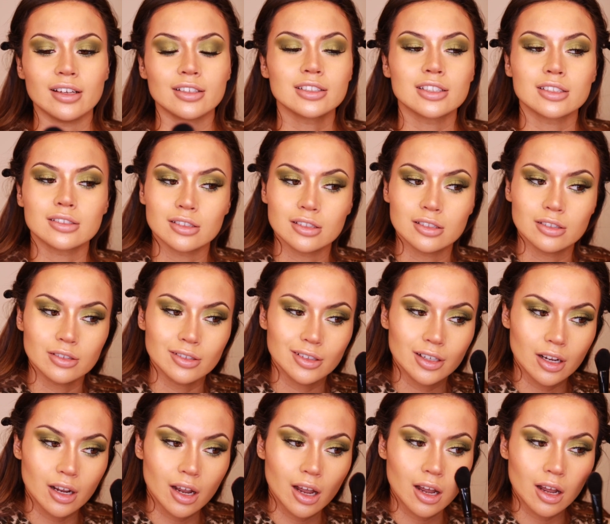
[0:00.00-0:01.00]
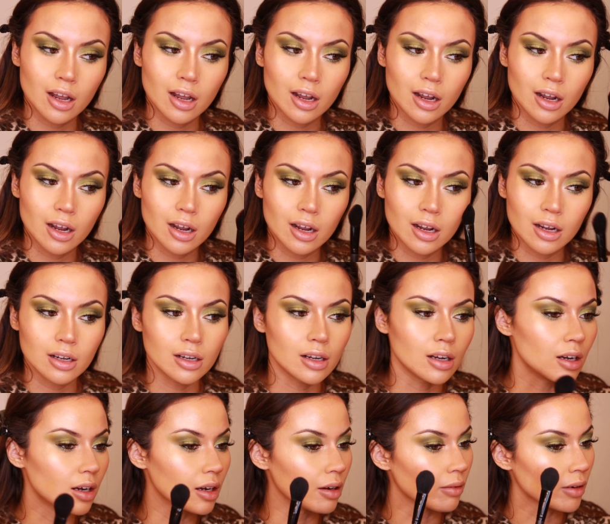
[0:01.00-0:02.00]
So
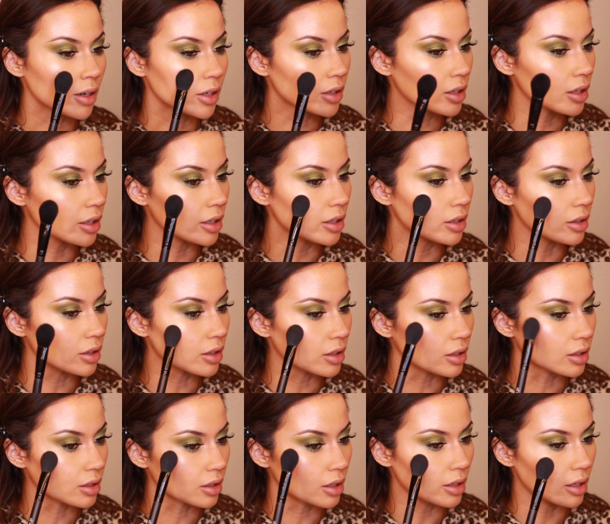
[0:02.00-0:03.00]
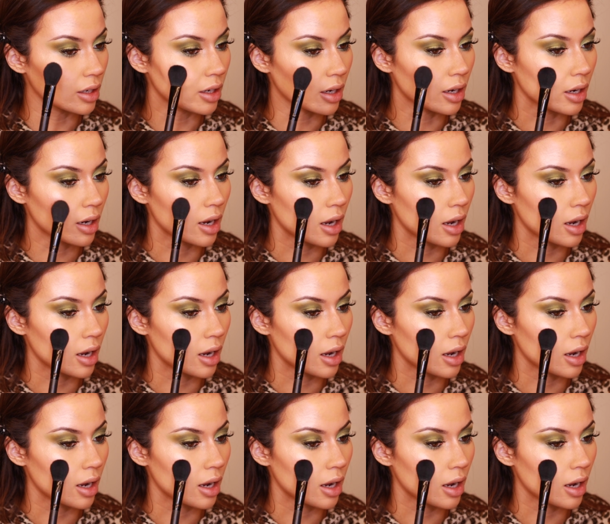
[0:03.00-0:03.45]
I'm literally just gonna